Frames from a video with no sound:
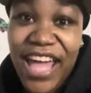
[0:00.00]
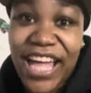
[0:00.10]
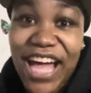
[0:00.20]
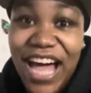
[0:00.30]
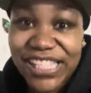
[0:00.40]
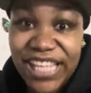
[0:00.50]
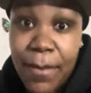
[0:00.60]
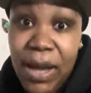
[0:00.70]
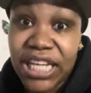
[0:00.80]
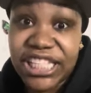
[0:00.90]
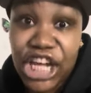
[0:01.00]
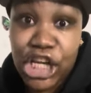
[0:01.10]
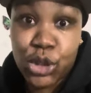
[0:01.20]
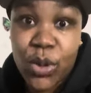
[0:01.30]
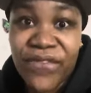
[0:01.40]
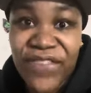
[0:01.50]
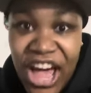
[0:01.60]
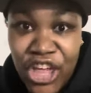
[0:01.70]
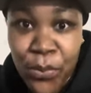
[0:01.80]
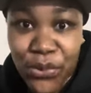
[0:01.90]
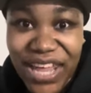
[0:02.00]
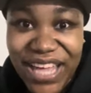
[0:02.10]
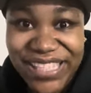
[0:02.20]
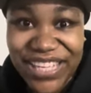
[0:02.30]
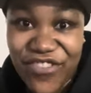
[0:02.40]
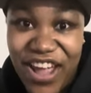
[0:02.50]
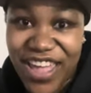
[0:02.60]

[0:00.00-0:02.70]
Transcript: and God said, I'm about to teach you a valuable lesson, right?